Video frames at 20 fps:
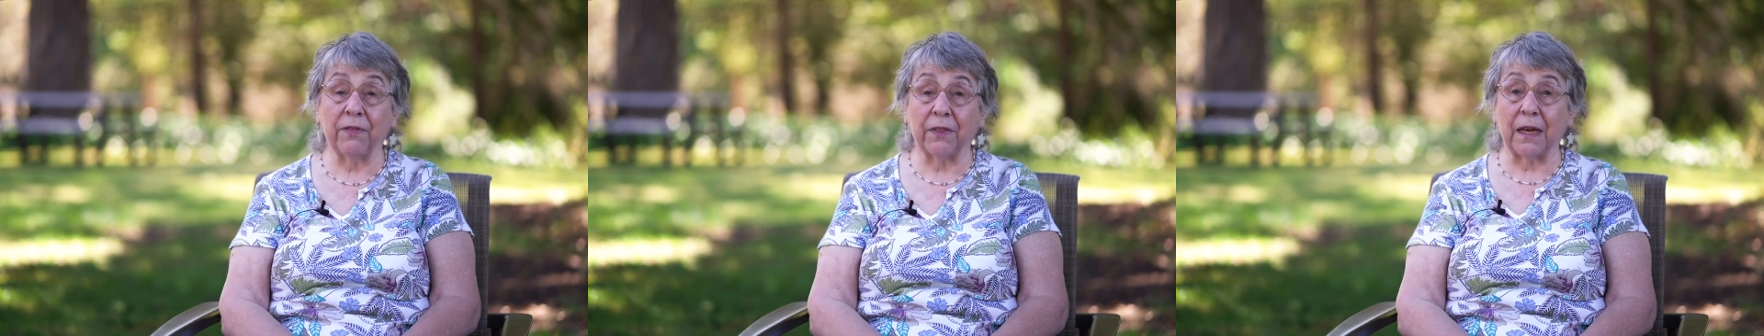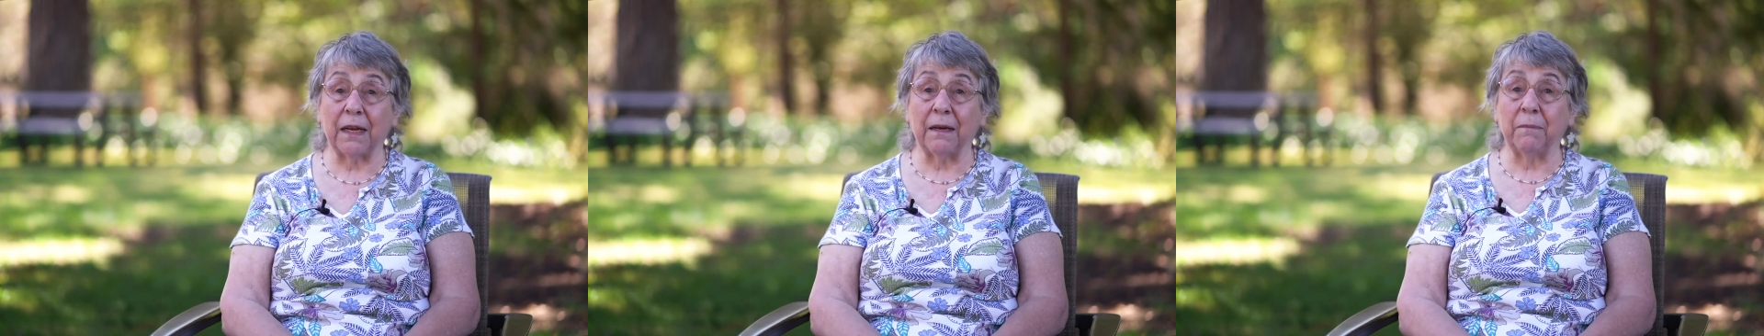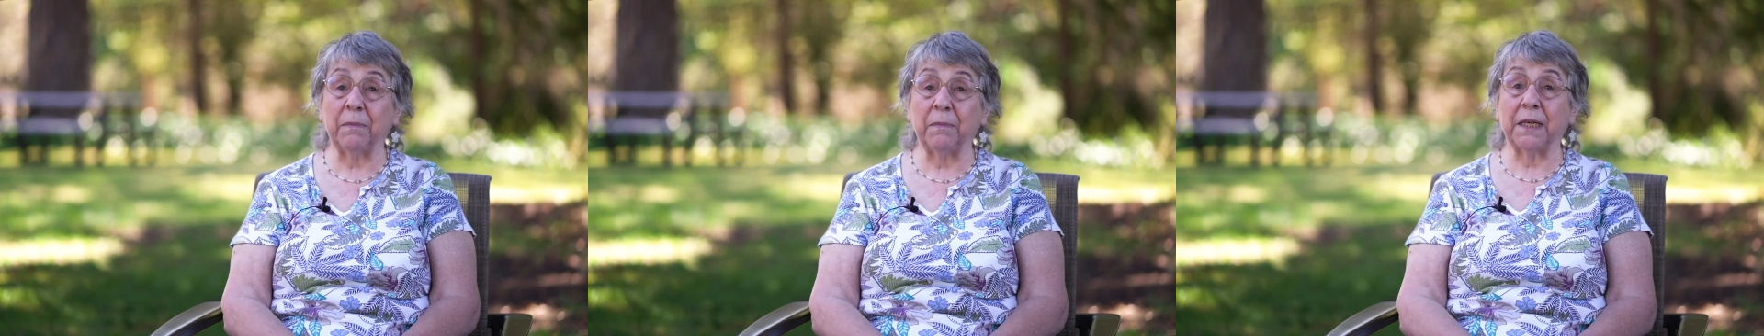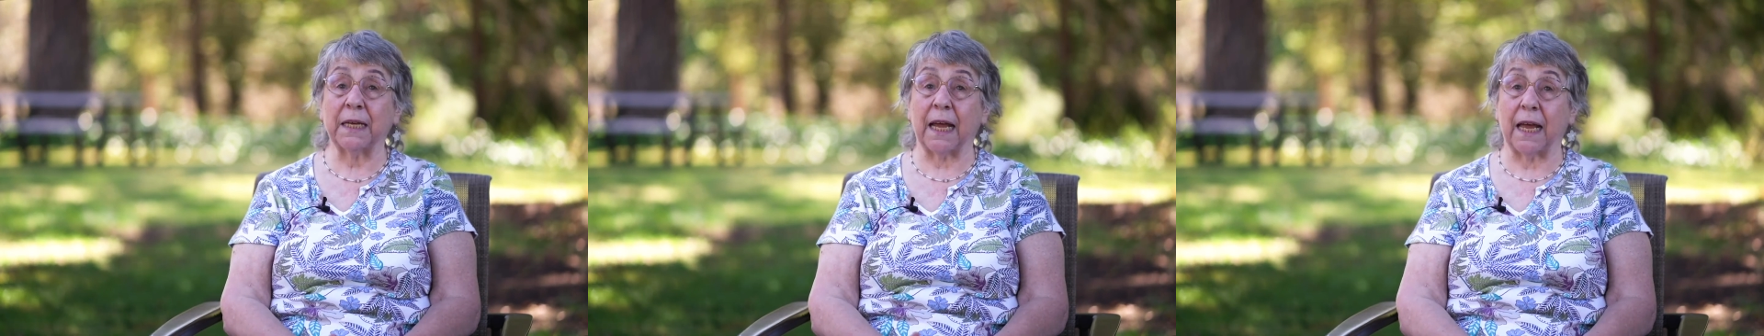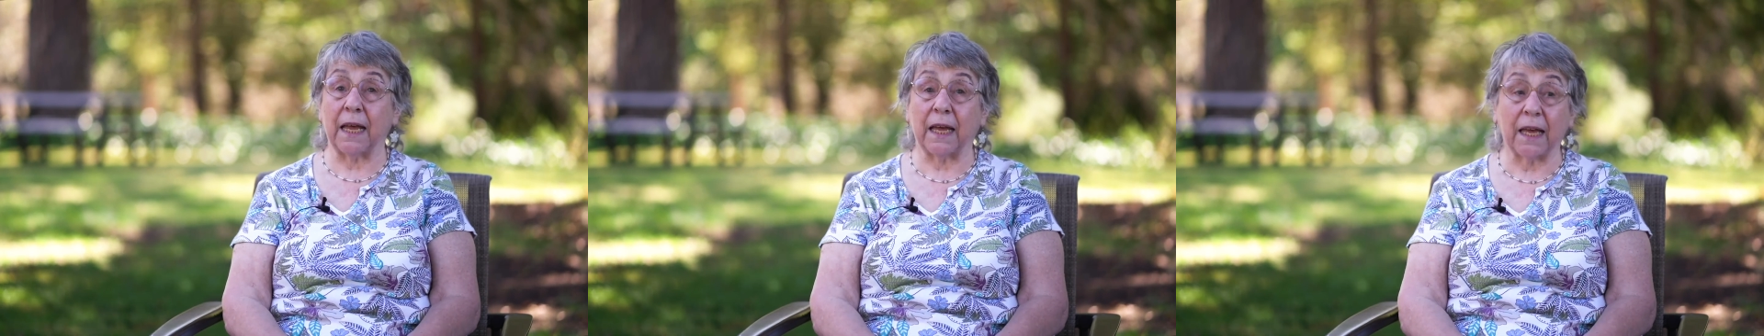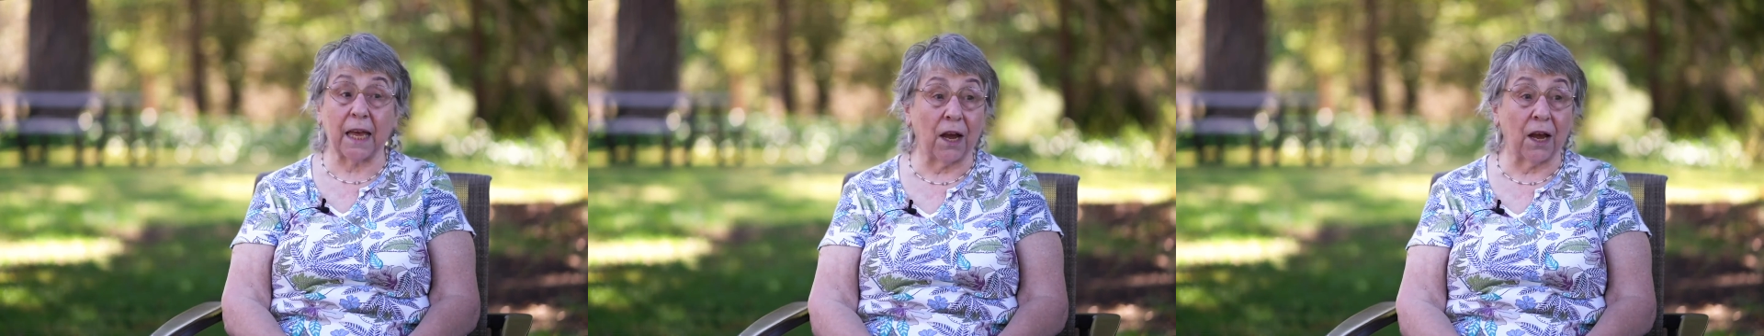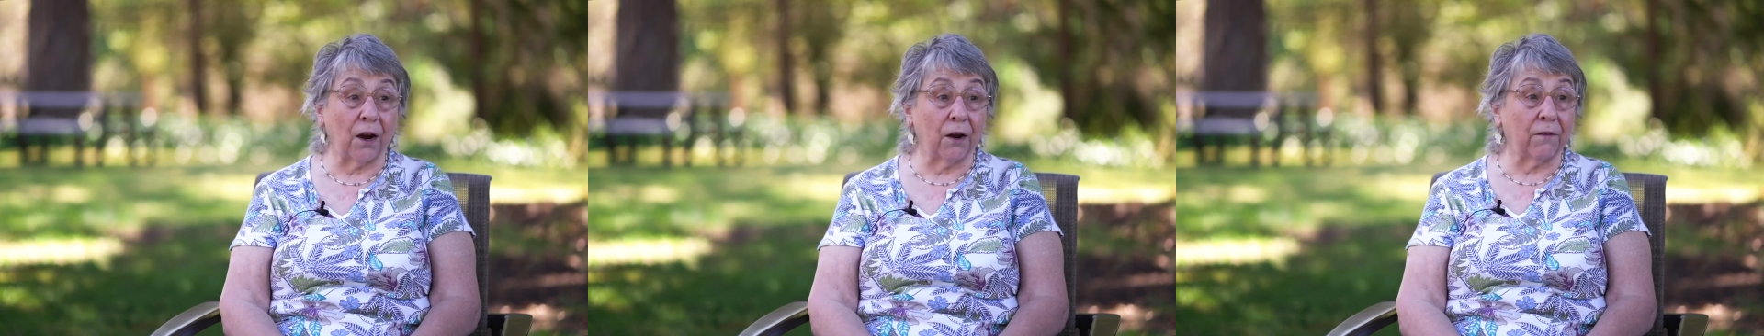them, take
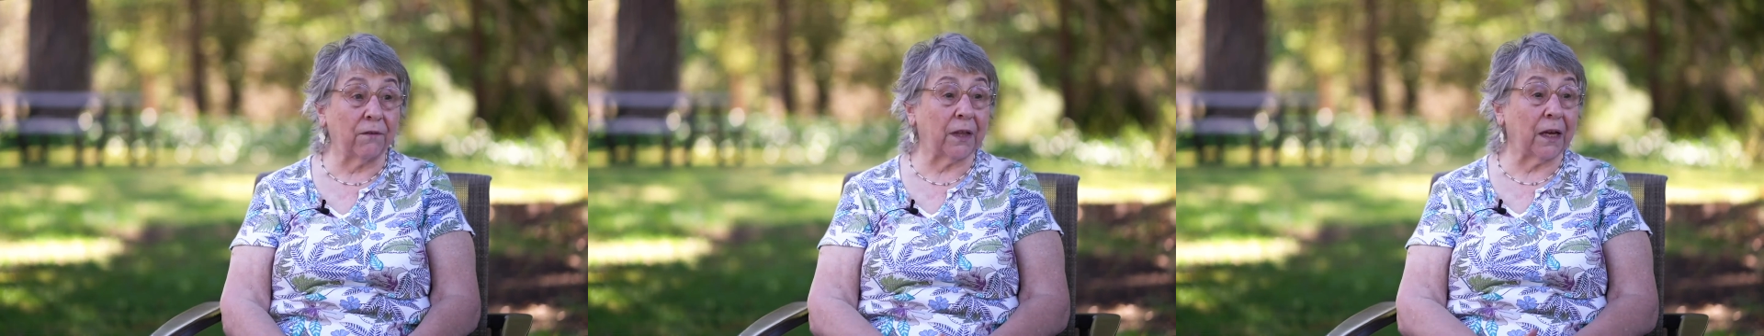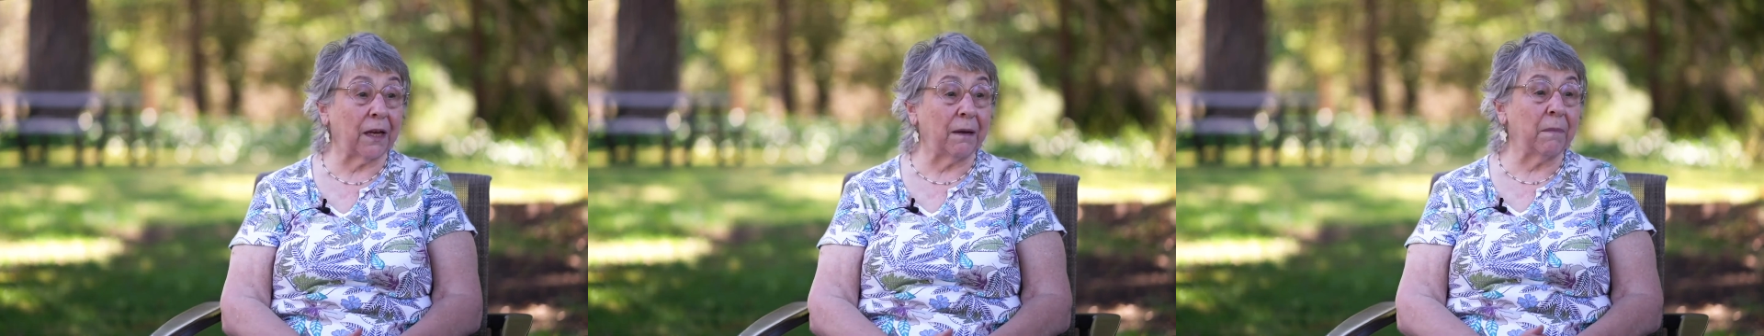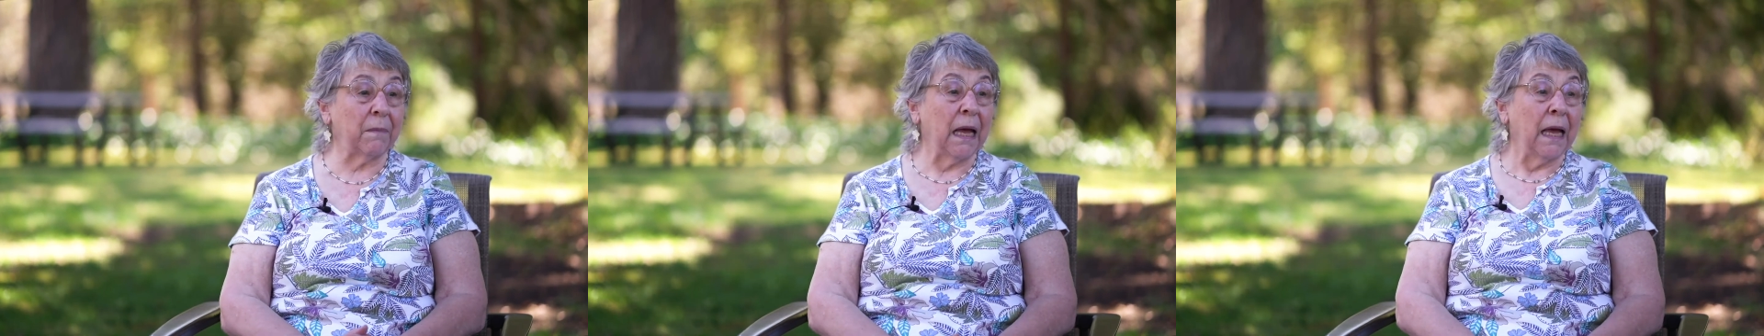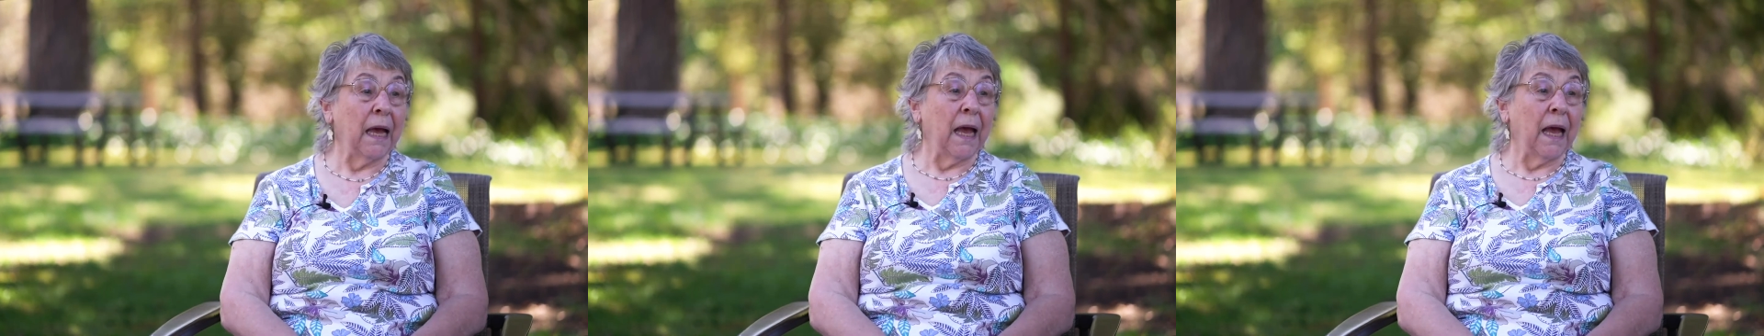care of them,